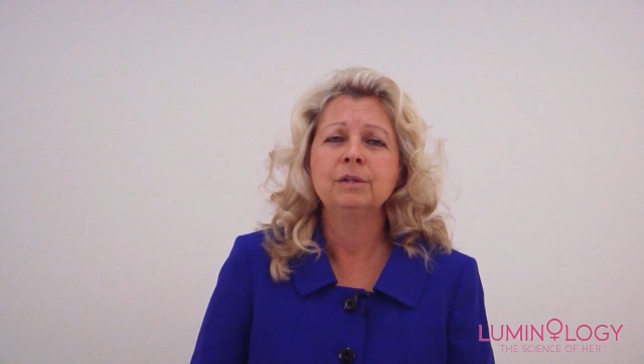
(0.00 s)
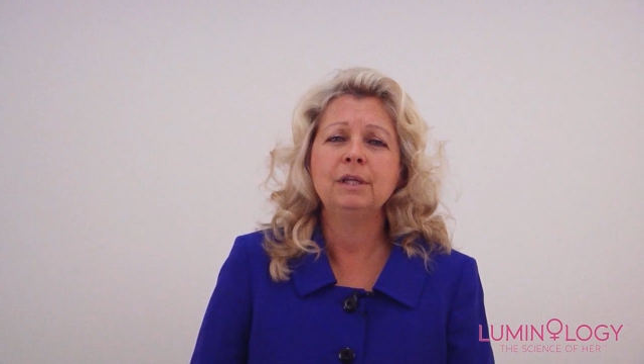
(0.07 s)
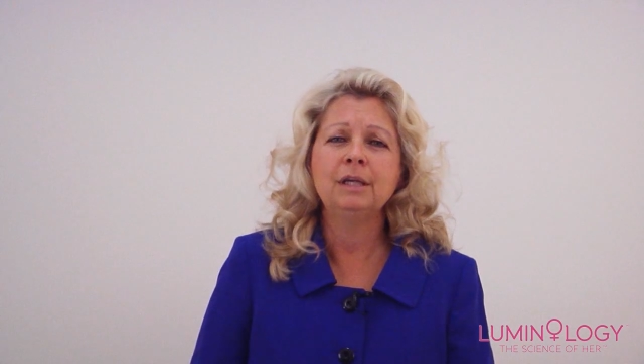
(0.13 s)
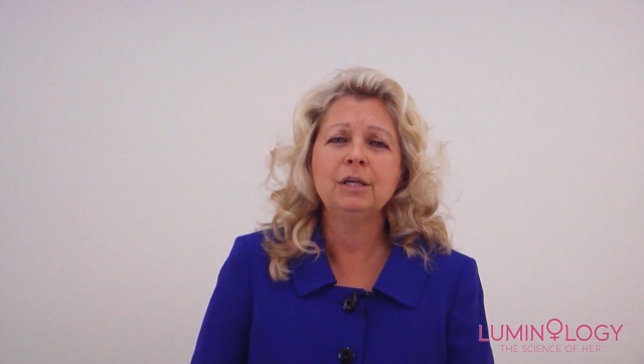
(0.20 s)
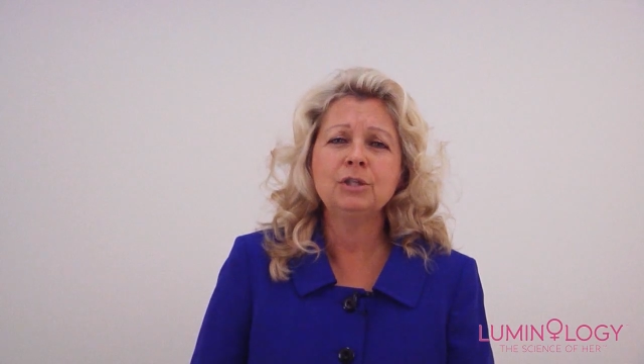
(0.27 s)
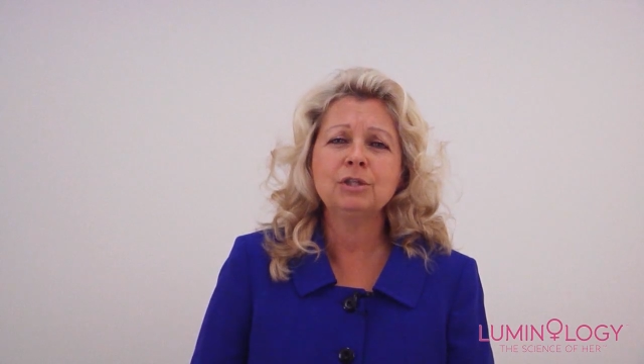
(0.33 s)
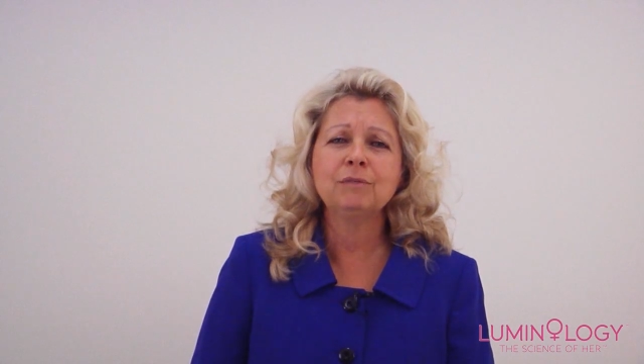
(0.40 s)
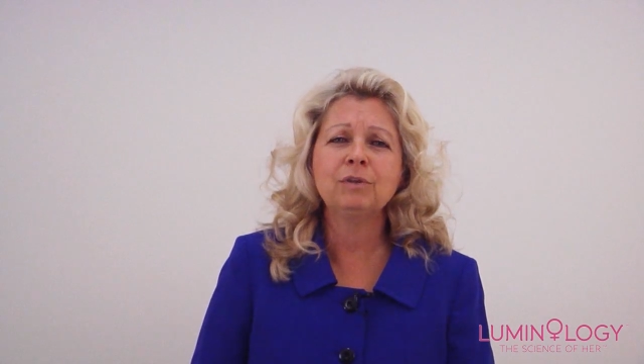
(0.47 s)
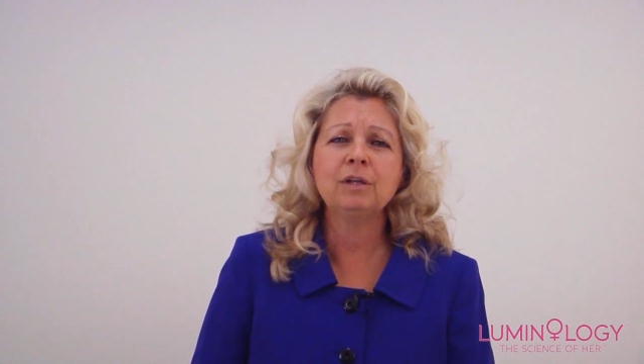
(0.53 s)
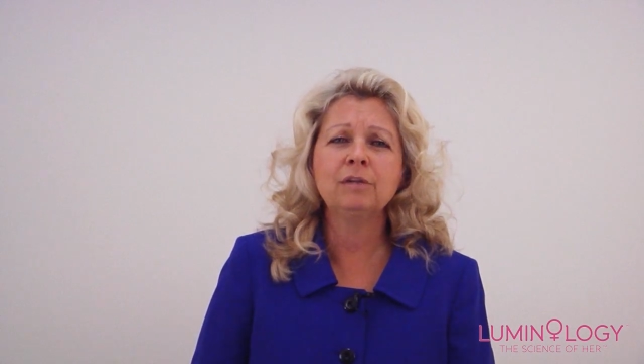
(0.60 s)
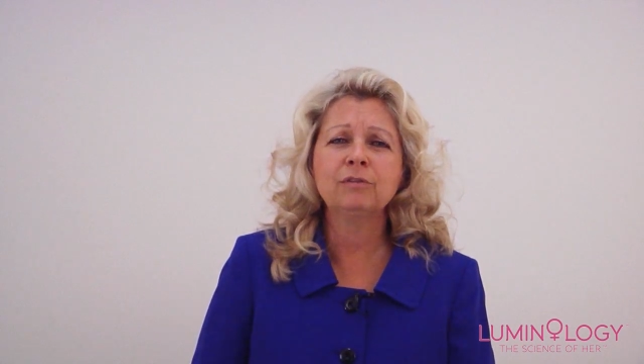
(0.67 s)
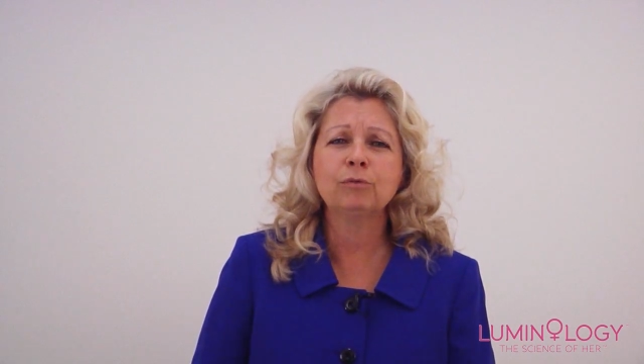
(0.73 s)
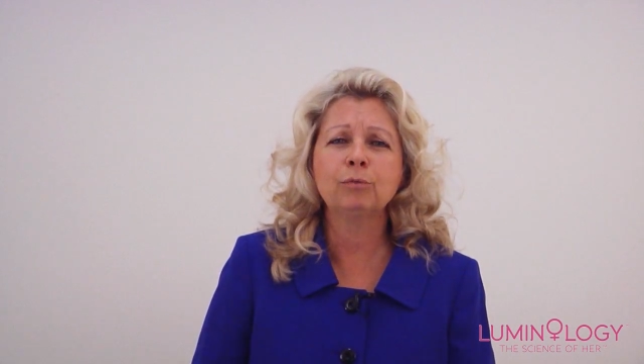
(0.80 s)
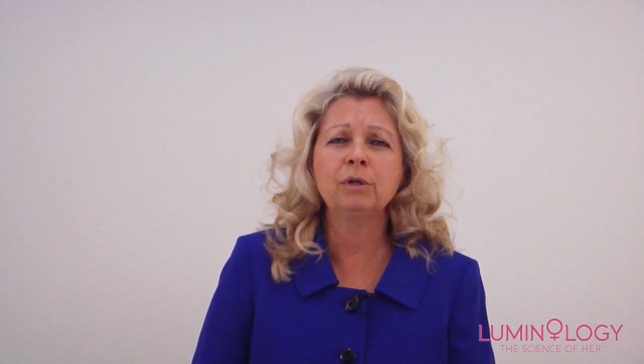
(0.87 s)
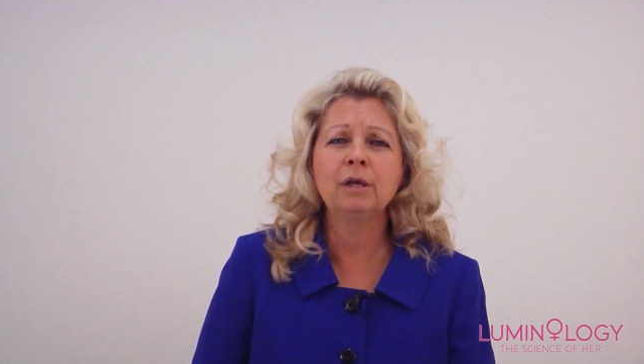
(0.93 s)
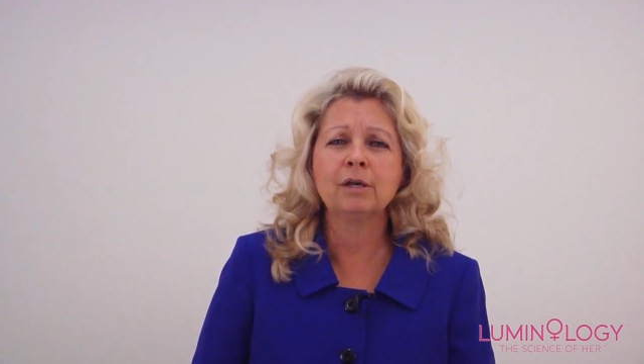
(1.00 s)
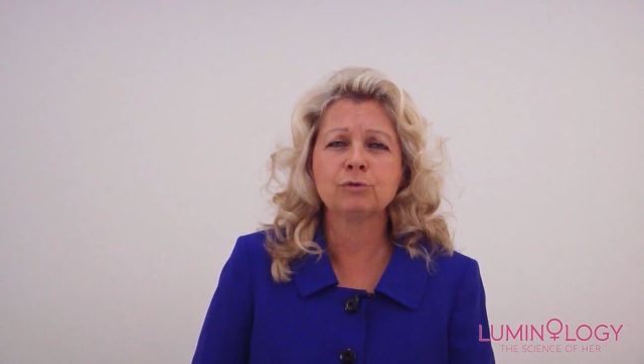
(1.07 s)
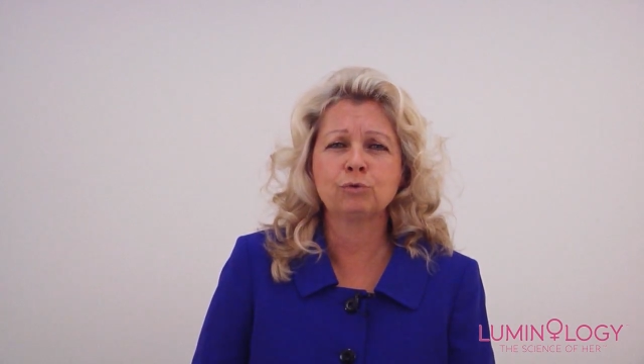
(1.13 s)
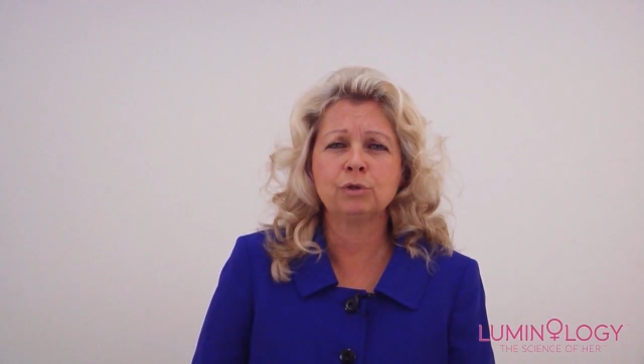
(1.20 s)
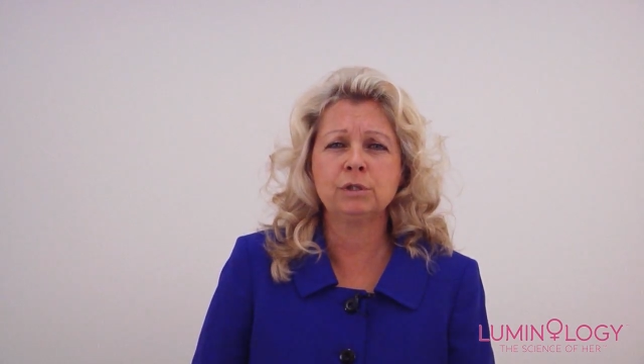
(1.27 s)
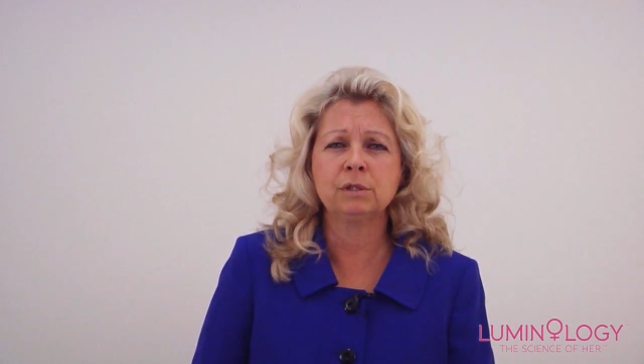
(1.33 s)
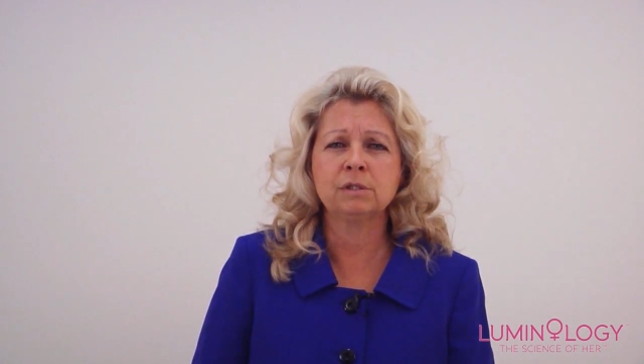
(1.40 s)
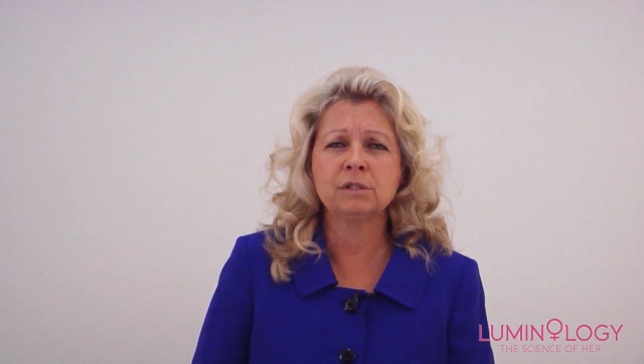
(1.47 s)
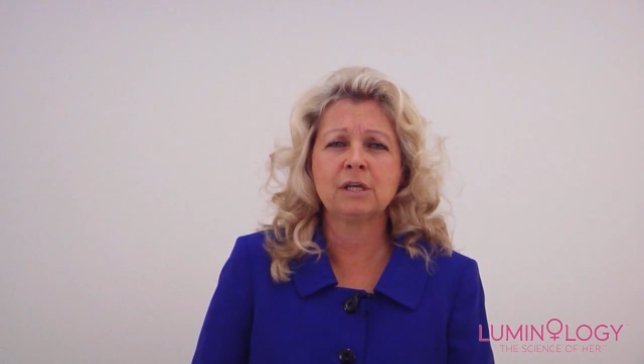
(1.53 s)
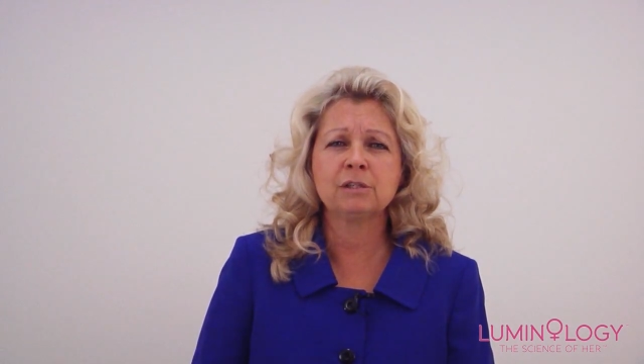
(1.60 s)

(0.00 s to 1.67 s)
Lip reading: Each of these 3 estrogens